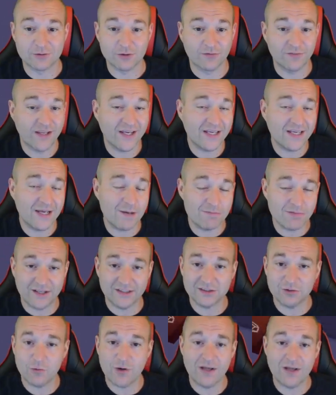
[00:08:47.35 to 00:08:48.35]
So if they keep
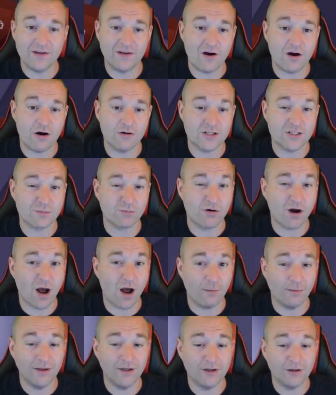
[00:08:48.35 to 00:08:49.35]
things the way they are, it's
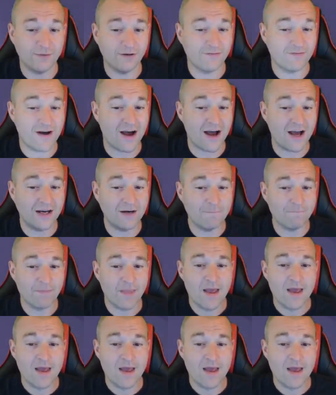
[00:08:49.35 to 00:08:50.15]
probably gonna be fine